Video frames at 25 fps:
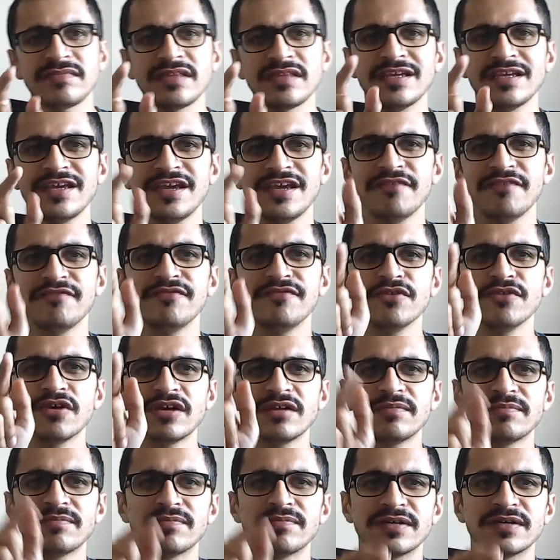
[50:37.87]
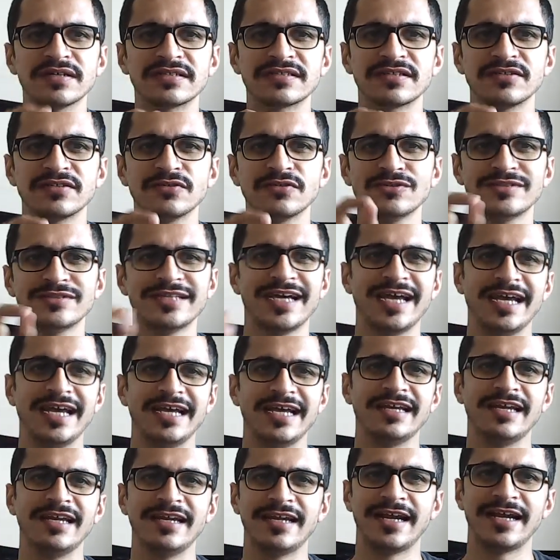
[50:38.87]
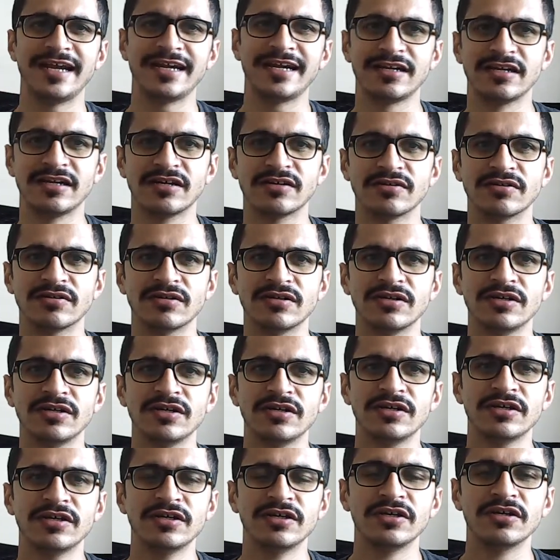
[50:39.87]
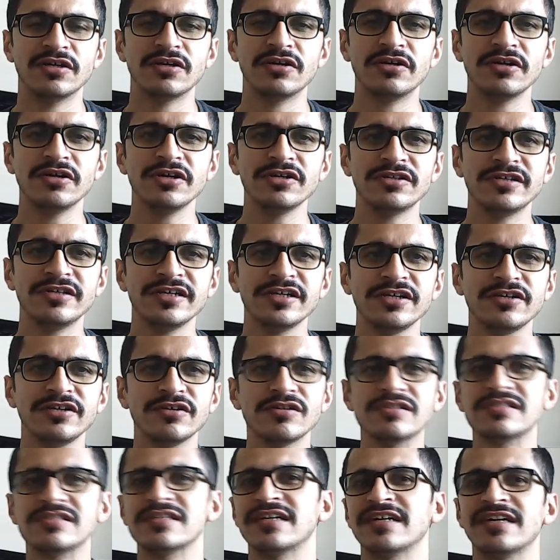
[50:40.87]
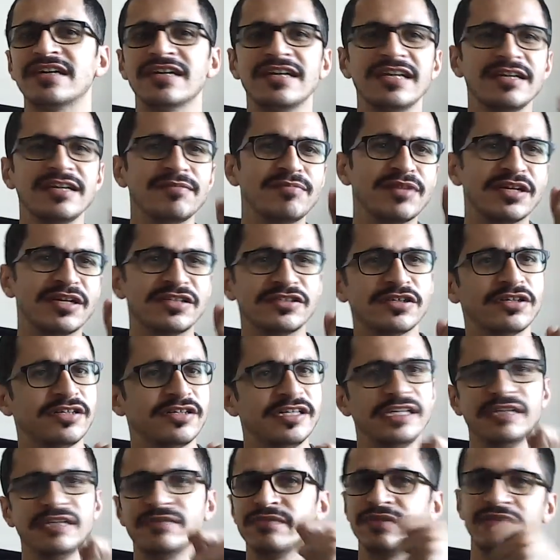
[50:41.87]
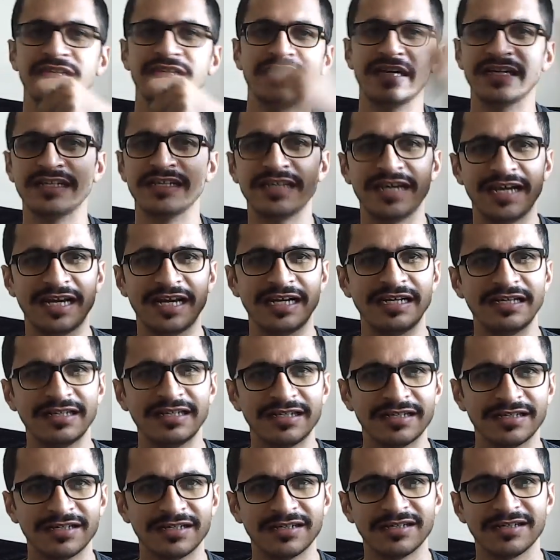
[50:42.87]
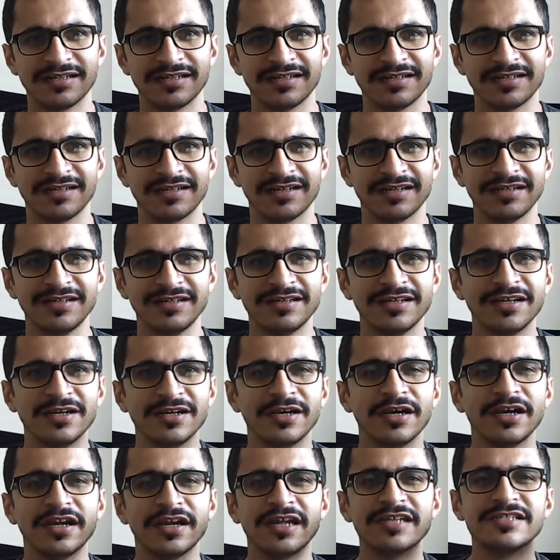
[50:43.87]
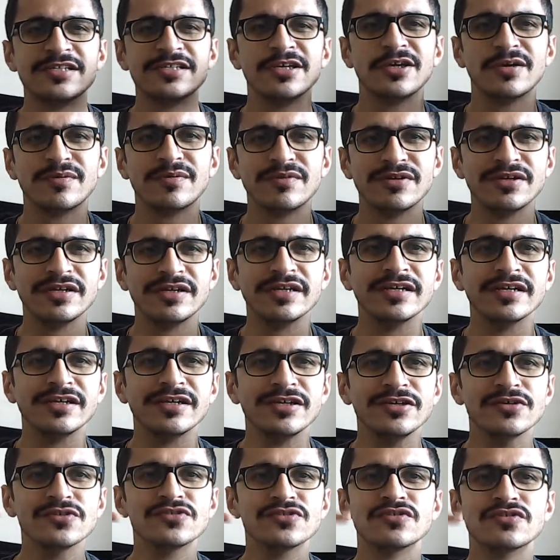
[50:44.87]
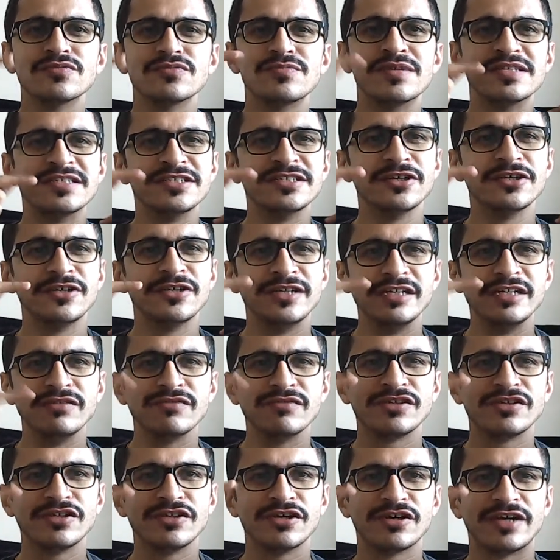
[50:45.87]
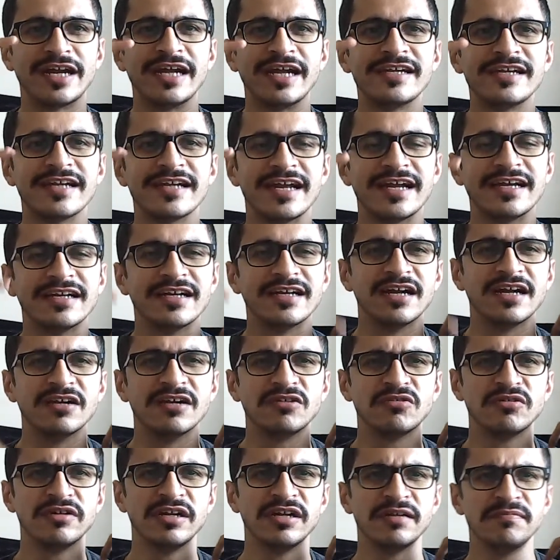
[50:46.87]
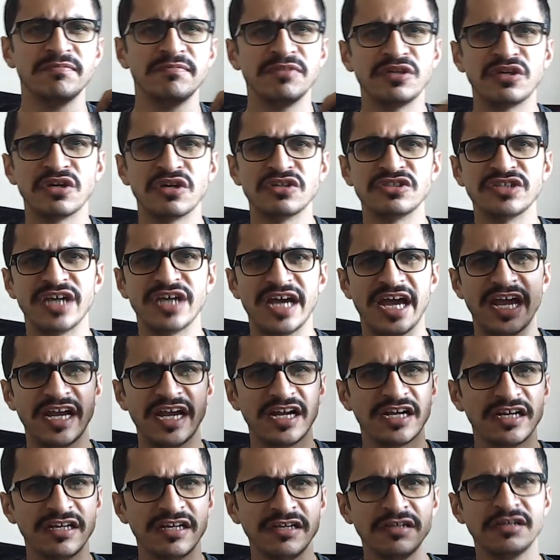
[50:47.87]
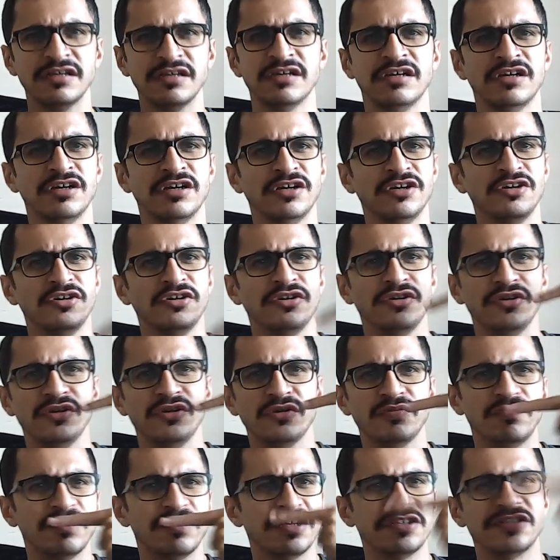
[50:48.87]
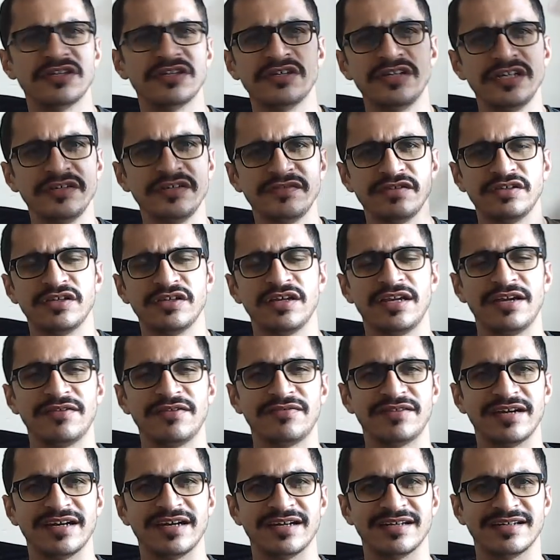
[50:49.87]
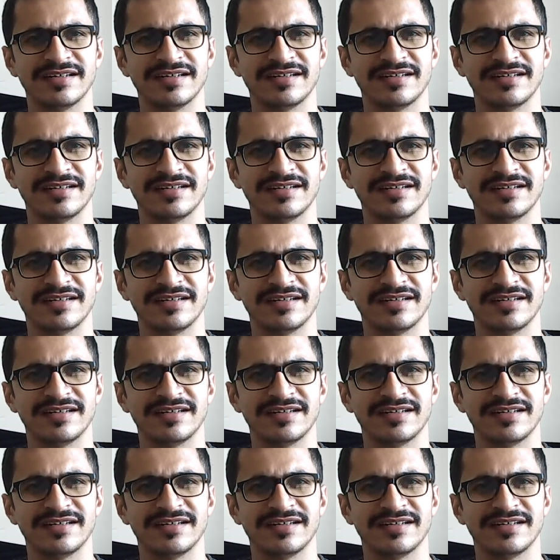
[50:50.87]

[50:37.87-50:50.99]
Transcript: if you are a person who is angry right now, do you think you suddenly brush your teeth with the other hand? Huh? Let's say you're used to brushing your teeth with your right hand, and today, because you're angry, you brush your teeth with your left hand.